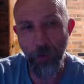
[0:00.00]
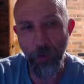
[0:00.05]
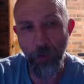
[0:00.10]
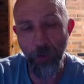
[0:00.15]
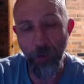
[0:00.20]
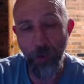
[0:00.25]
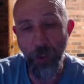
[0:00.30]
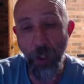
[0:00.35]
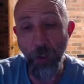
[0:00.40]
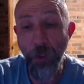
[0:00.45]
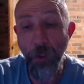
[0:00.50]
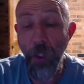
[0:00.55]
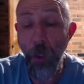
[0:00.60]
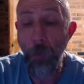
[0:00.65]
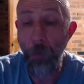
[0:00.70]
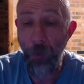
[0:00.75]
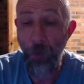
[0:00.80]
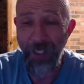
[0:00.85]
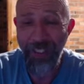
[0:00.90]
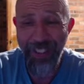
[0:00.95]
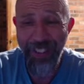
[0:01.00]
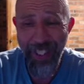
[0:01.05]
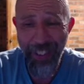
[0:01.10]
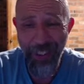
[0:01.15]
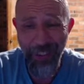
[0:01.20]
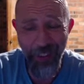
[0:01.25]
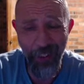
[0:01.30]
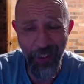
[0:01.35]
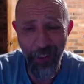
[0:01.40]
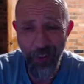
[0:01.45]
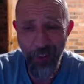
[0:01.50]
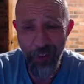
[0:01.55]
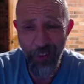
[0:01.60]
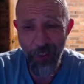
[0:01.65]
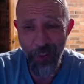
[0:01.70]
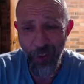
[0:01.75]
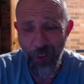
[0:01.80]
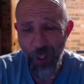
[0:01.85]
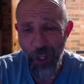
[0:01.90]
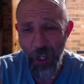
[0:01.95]
So pretexting.
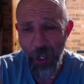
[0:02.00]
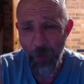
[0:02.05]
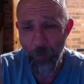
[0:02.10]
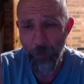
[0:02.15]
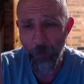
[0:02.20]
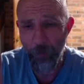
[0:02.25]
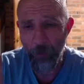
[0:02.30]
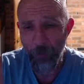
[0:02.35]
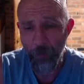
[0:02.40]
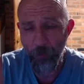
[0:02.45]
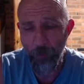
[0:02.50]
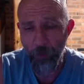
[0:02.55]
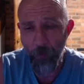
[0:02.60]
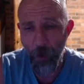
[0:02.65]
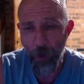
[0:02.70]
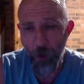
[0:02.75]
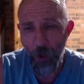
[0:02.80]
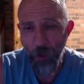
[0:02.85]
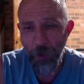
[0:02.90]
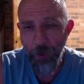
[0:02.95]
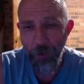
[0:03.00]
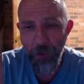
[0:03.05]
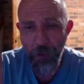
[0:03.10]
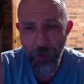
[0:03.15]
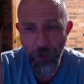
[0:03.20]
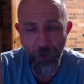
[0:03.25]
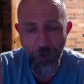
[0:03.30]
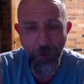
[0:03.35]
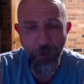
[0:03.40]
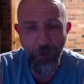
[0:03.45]
I used to use